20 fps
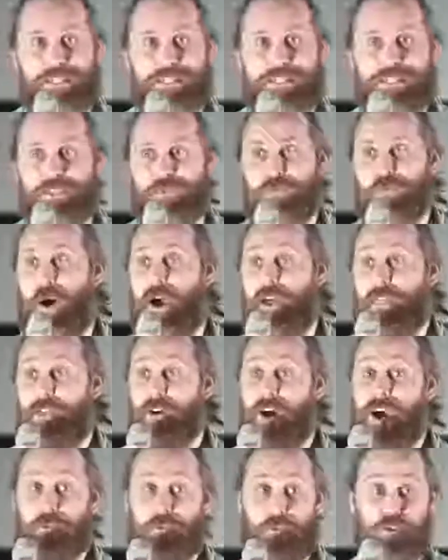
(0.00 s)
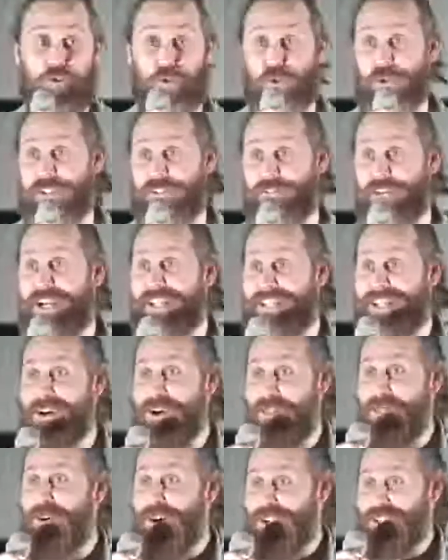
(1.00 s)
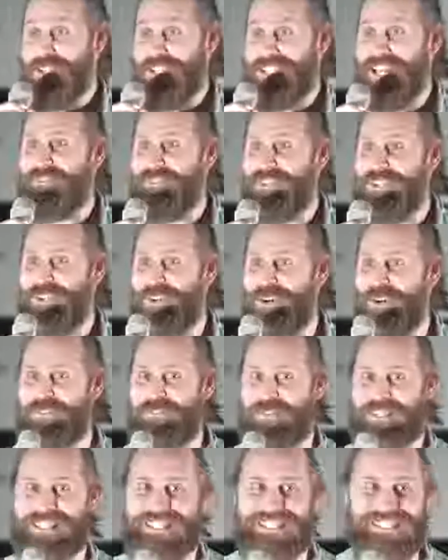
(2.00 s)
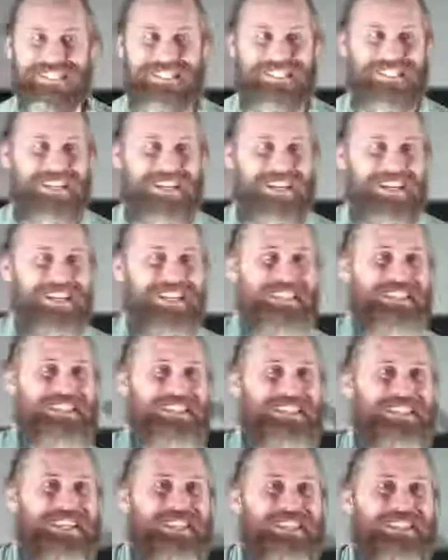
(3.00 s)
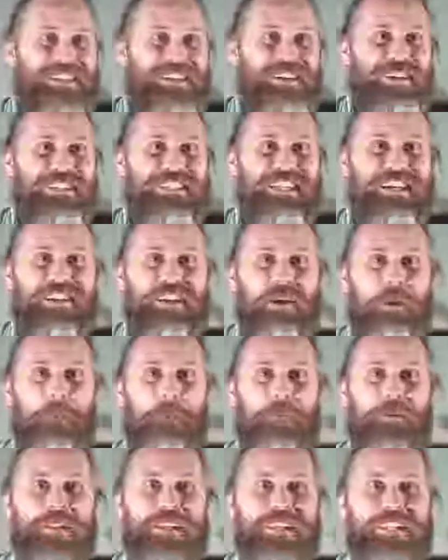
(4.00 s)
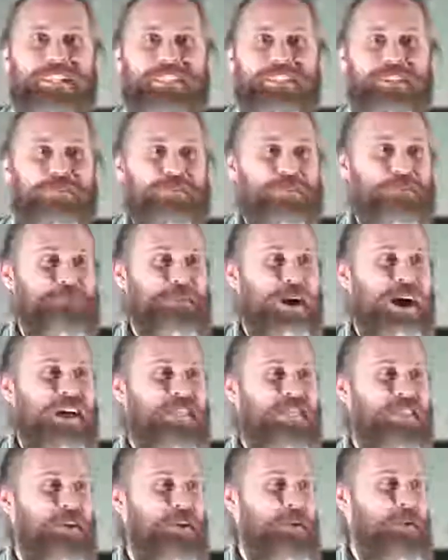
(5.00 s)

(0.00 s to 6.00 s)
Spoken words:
This isn't what I thought I was doing right now. I thought I was just having a coffee. This has suddenly gone down a completely different path.